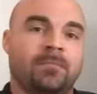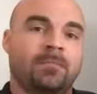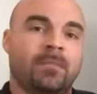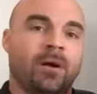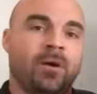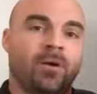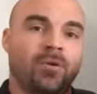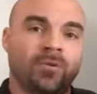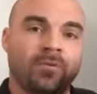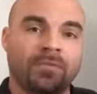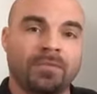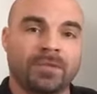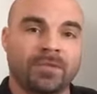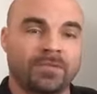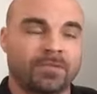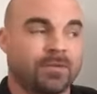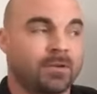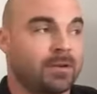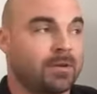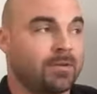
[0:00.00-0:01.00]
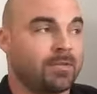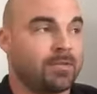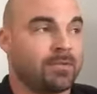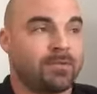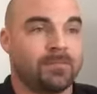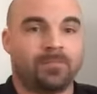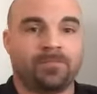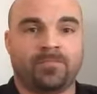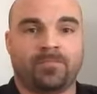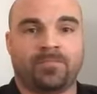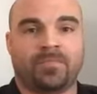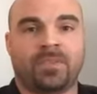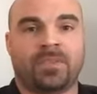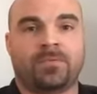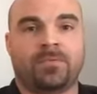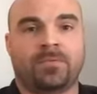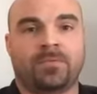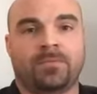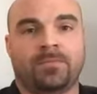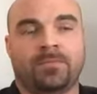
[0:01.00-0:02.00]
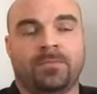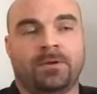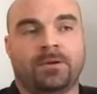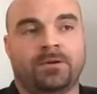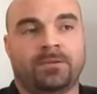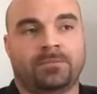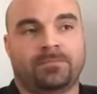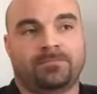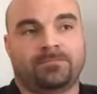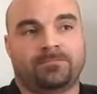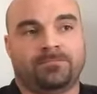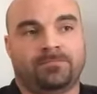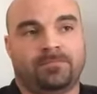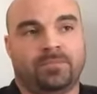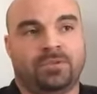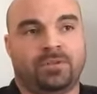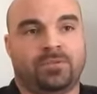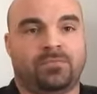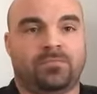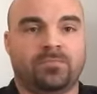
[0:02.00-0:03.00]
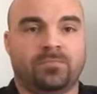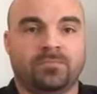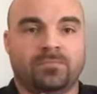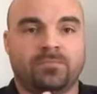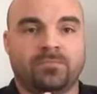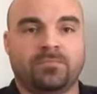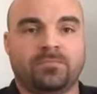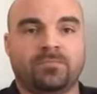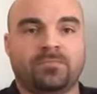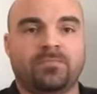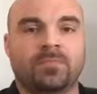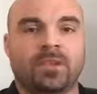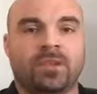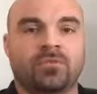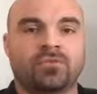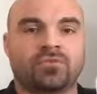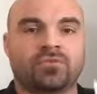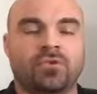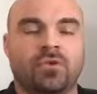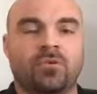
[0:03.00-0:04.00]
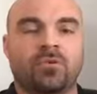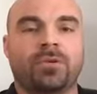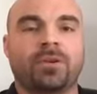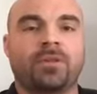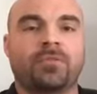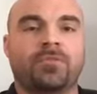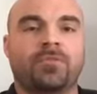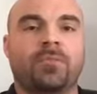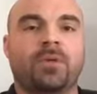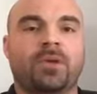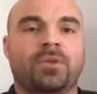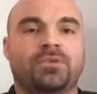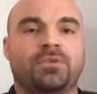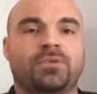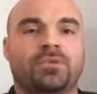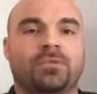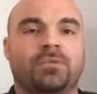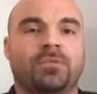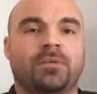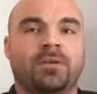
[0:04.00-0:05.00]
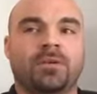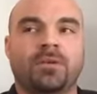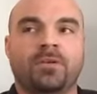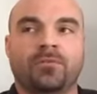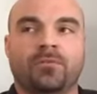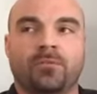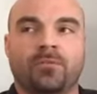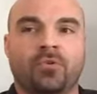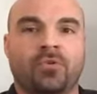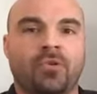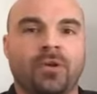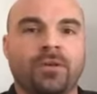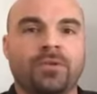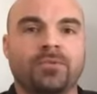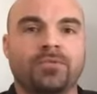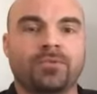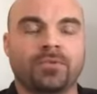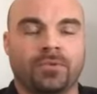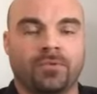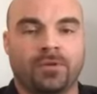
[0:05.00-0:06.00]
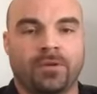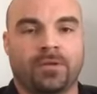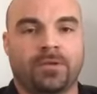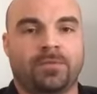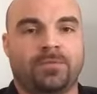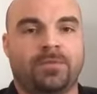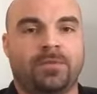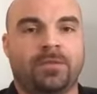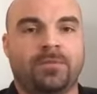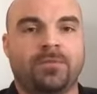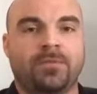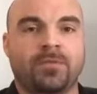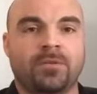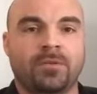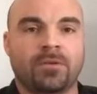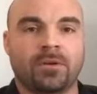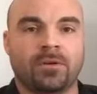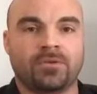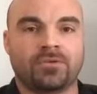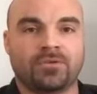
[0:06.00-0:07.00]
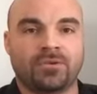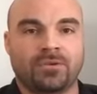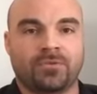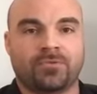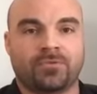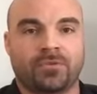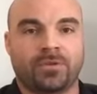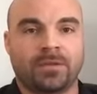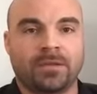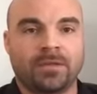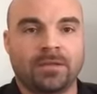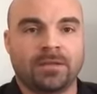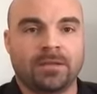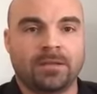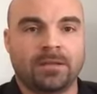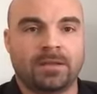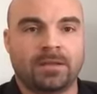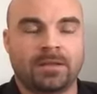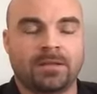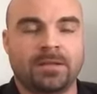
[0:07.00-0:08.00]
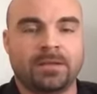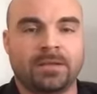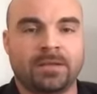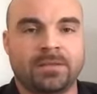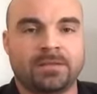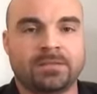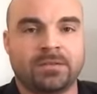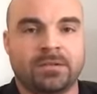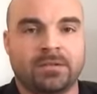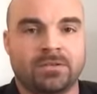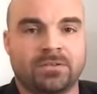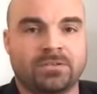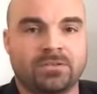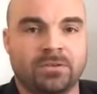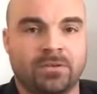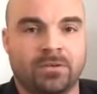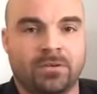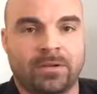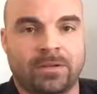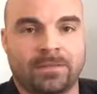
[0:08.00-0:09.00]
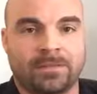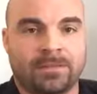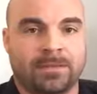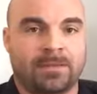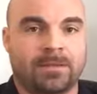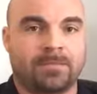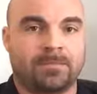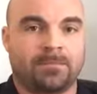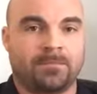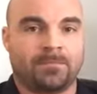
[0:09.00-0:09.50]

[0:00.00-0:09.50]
All of these other, you know, they controlling information from cradle to grave, even our children. Now, it didn't necessarily start like that